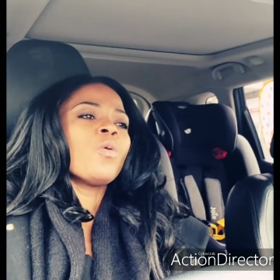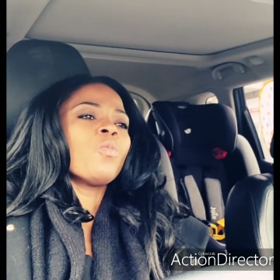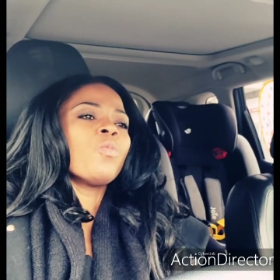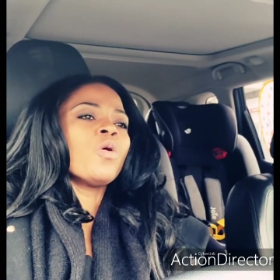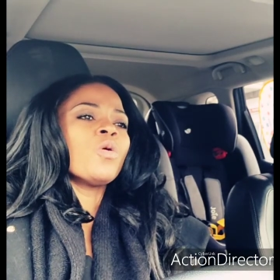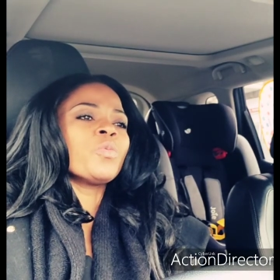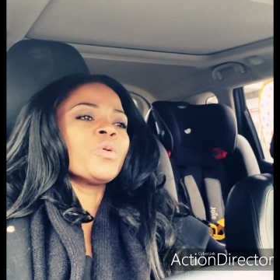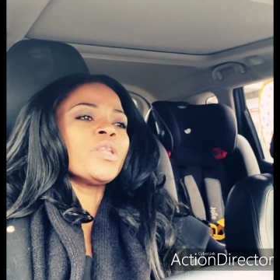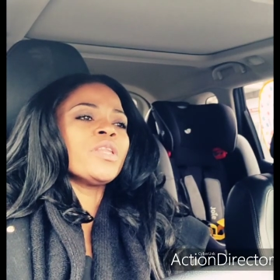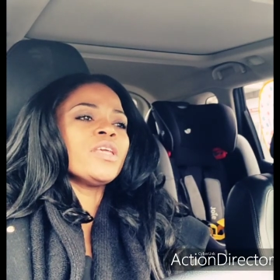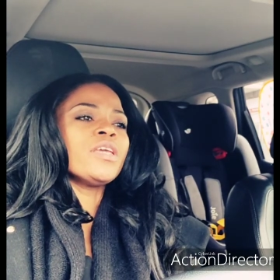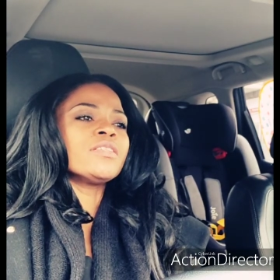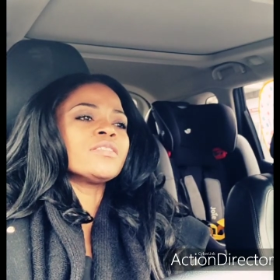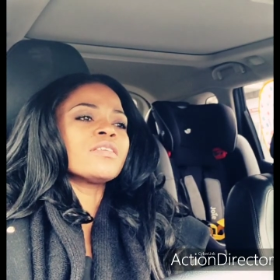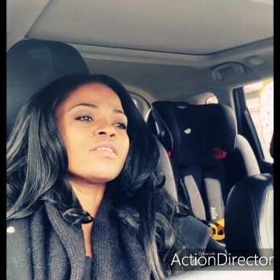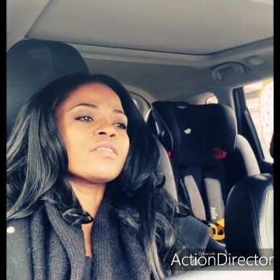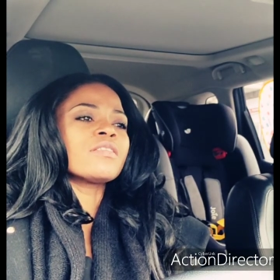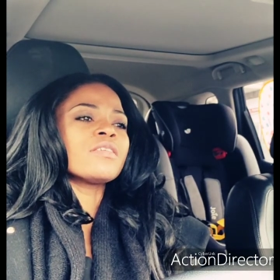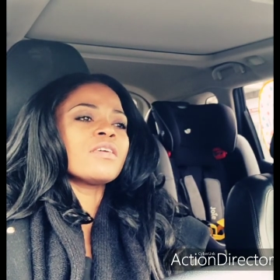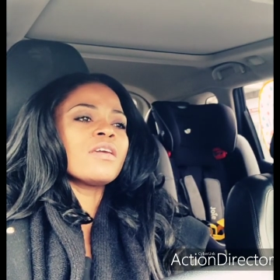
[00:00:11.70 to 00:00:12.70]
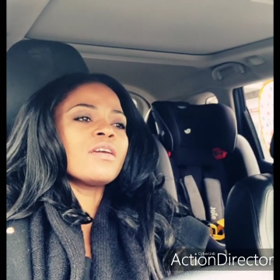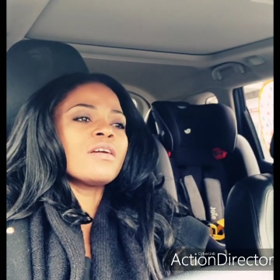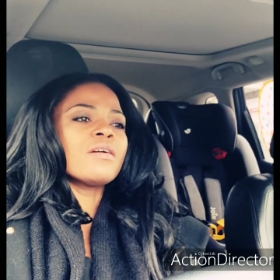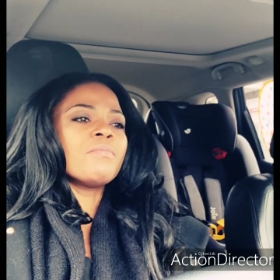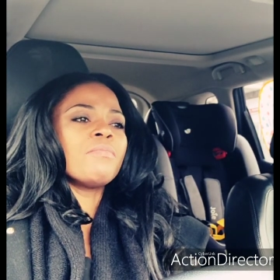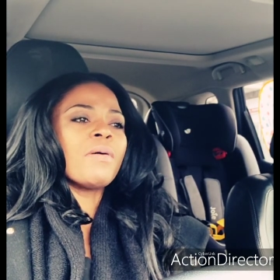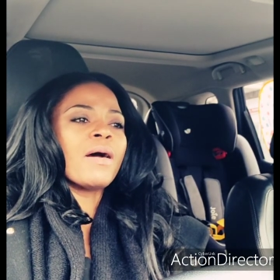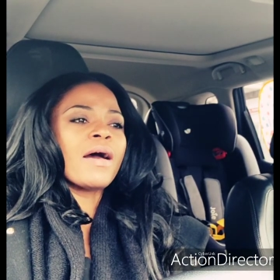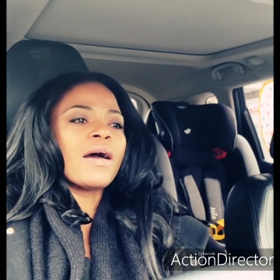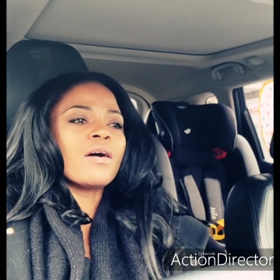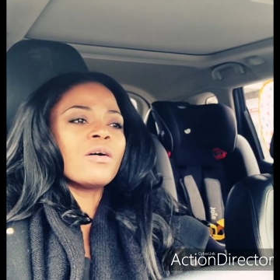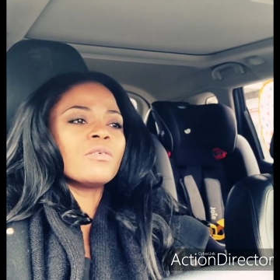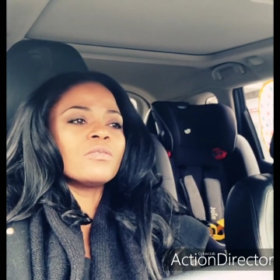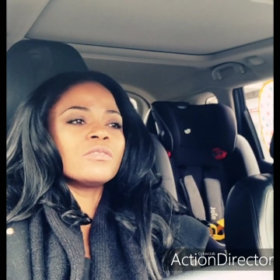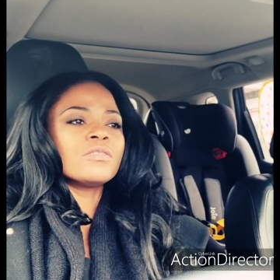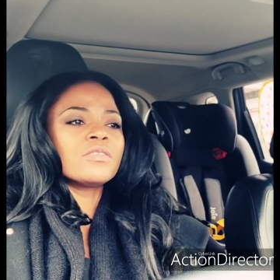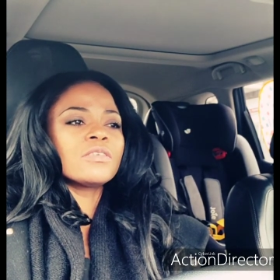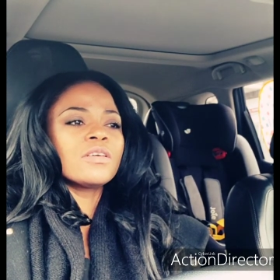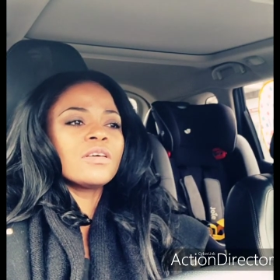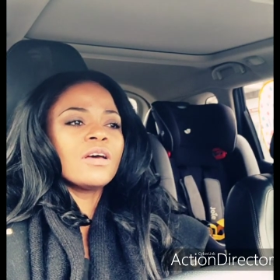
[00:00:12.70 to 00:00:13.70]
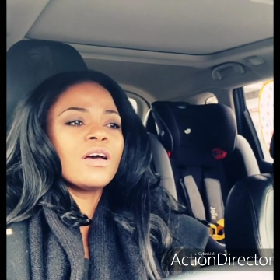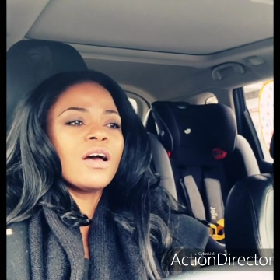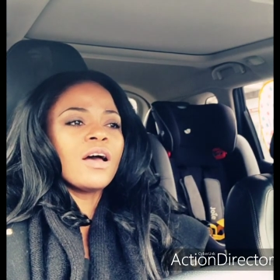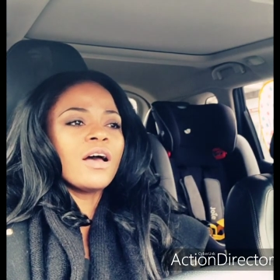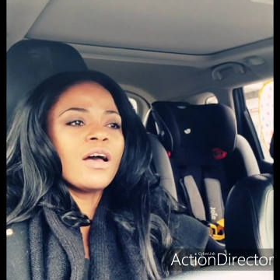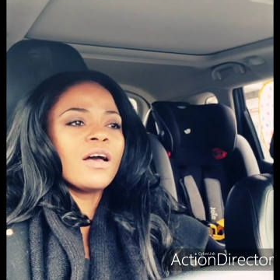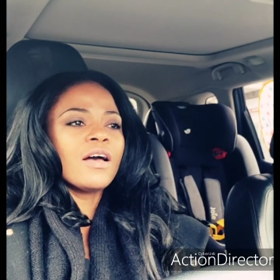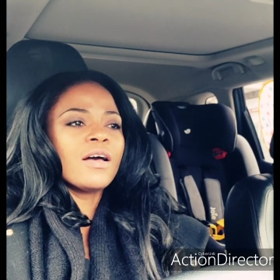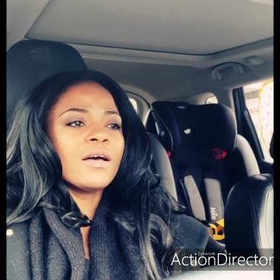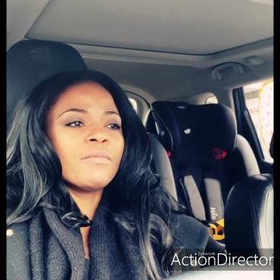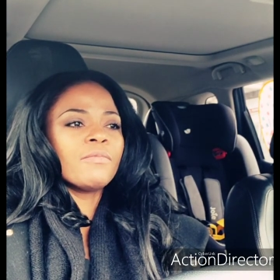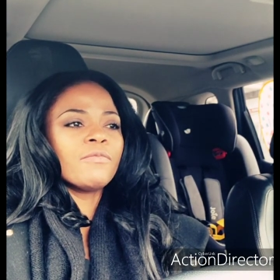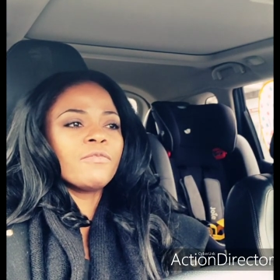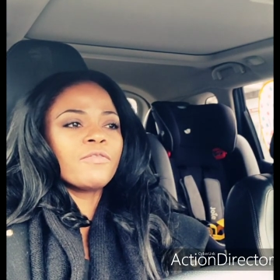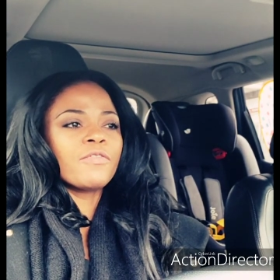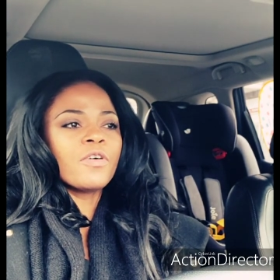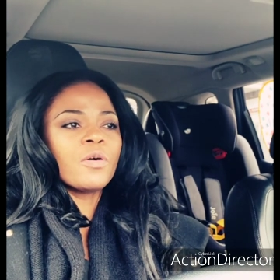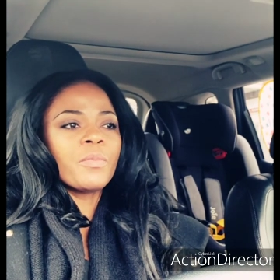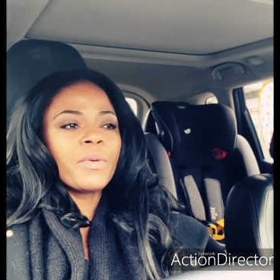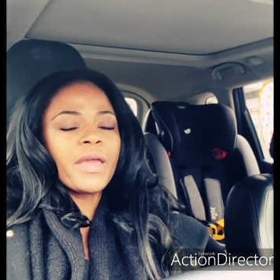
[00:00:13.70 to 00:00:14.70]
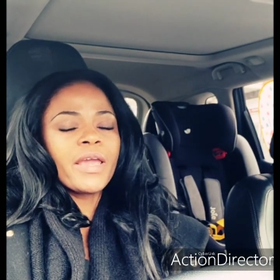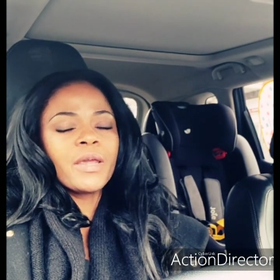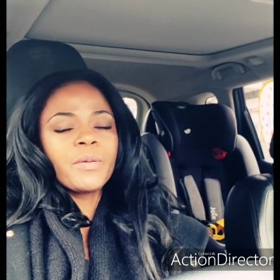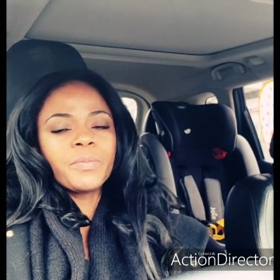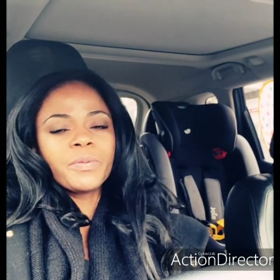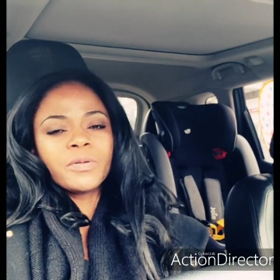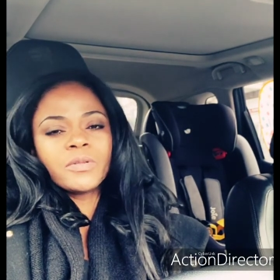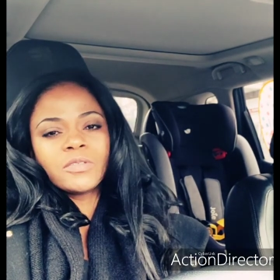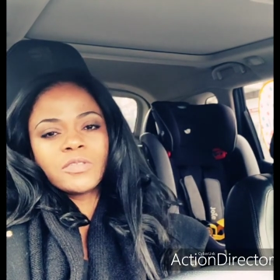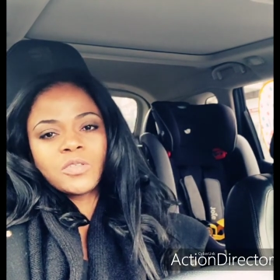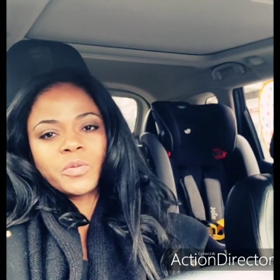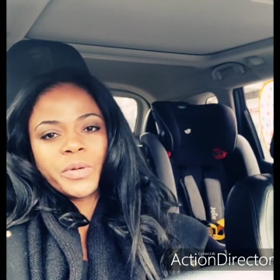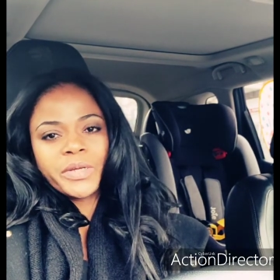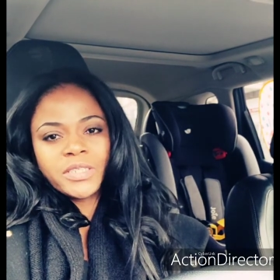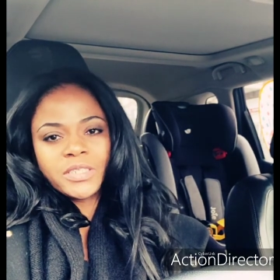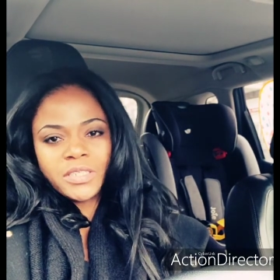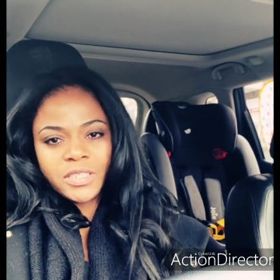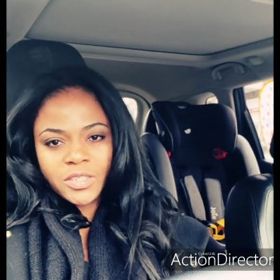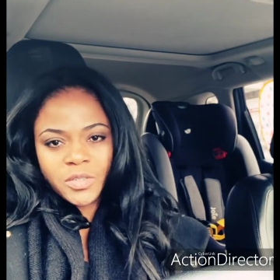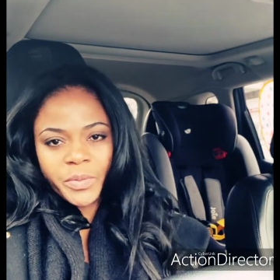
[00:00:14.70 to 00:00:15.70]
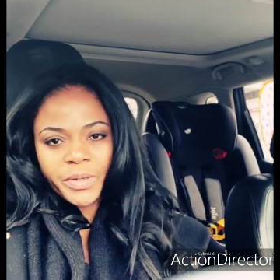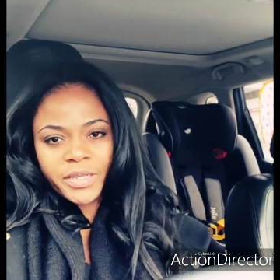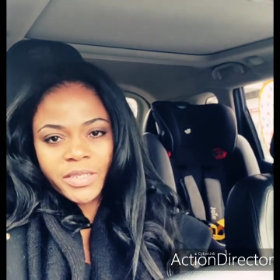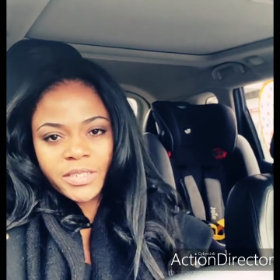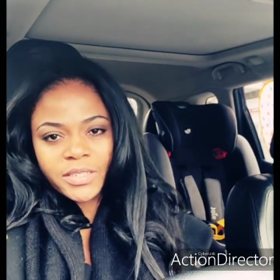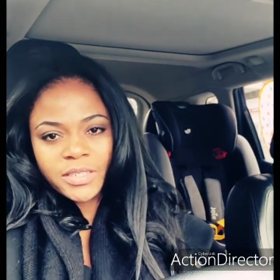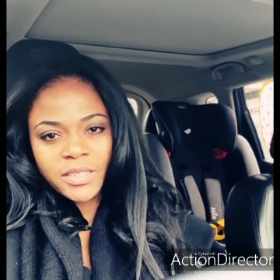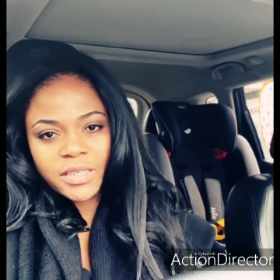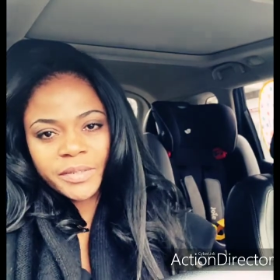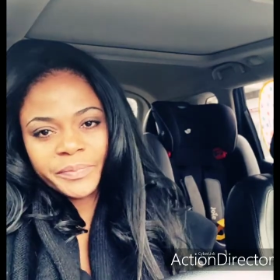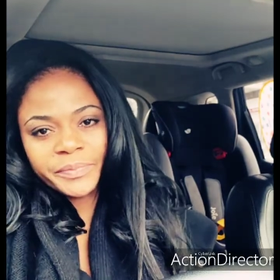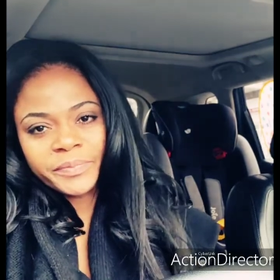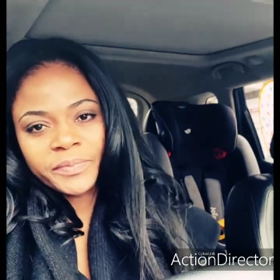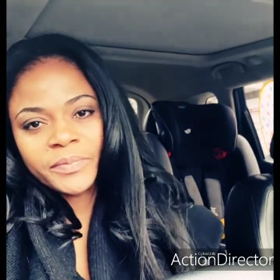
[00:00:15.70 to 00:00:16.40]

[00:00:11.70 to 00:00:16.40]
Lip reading: what we need to think about from April 2020.